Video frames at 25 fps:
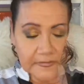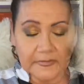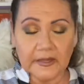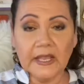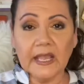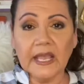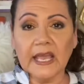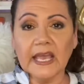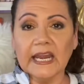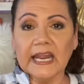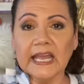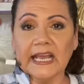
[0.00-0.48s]

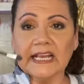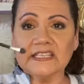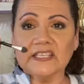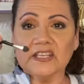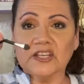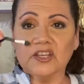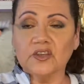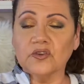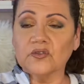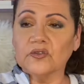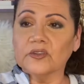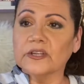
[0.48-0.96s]
And it has a
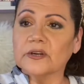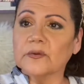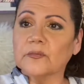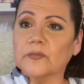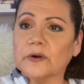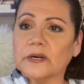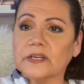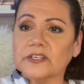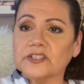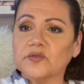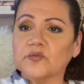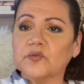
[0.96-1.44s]
cute little
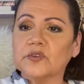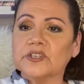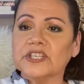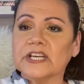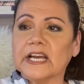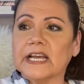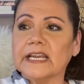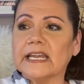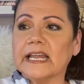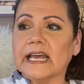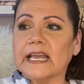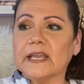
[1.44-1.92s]
brush, which
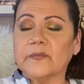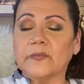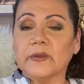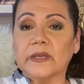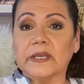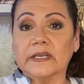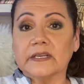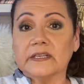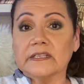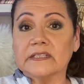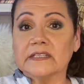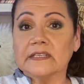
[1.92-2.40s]
I like
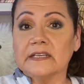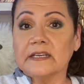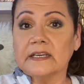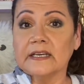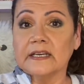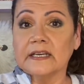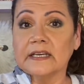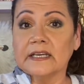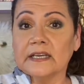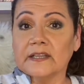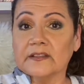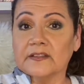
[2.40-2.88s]
because
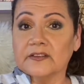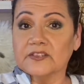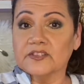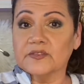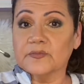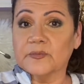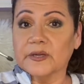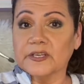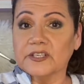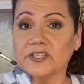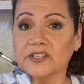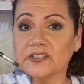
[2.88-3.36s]
they're
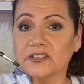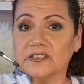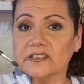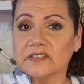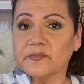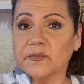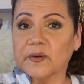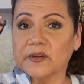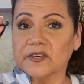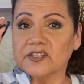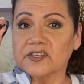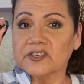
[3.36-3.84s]
sponges.
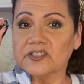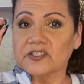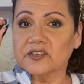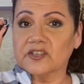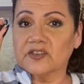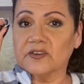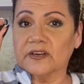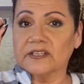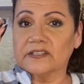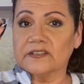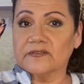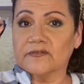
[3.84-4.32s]
Sponges
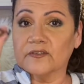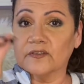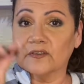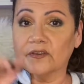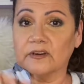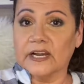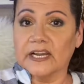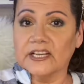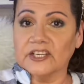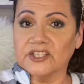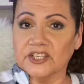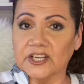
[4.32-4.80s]
transfer
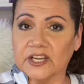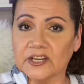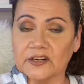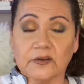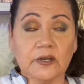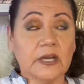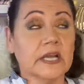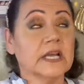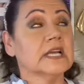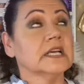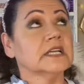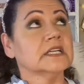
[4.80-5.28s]
eyeshadow
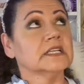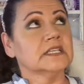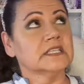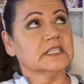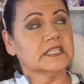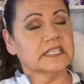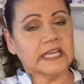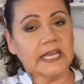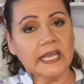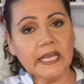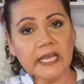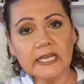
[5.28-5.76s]

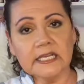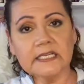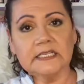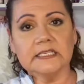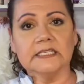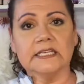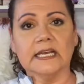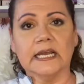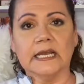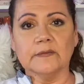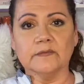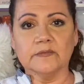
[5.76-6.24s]
10
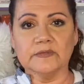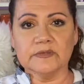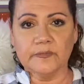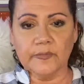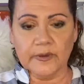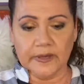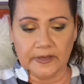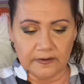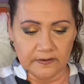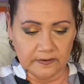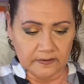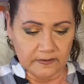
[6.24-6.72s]
times
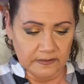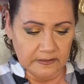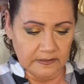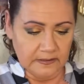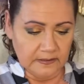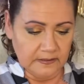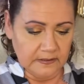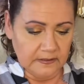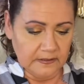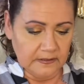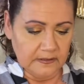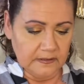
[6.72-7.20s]
better
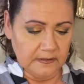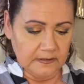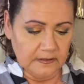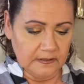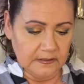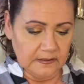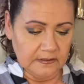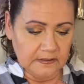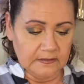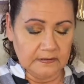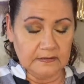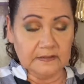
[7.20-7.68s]

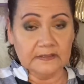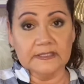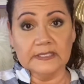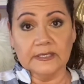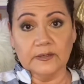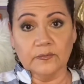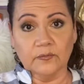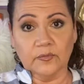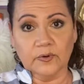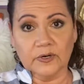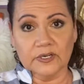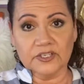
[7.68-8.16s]

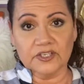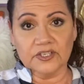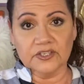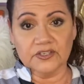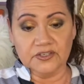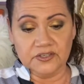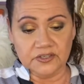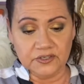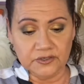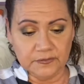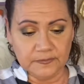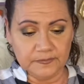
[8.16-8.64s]
than
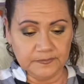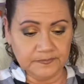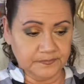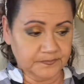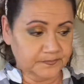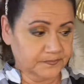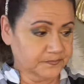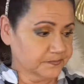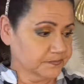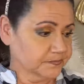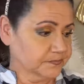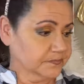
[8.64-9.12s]
brushes do.
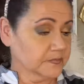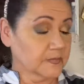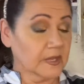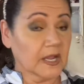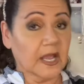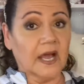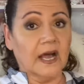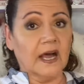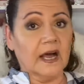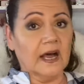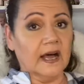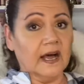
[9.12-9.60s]

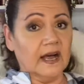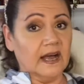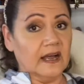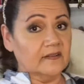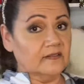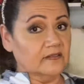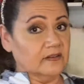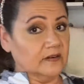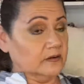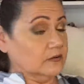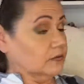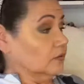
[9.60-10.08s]
I
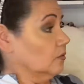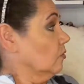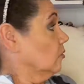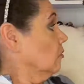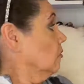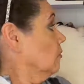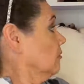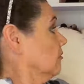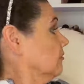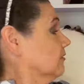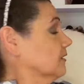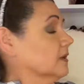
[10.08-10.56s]
have a
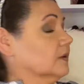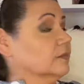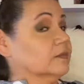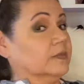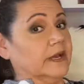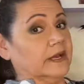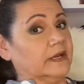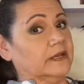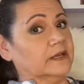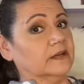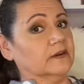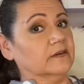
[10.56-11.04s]
whole thing
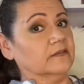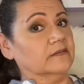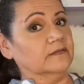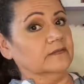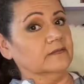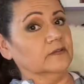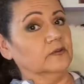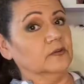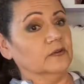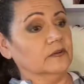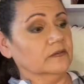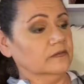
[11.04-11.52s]
back here
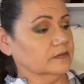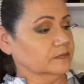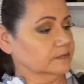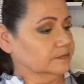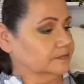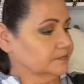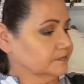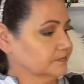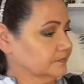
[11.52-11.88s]
full of them.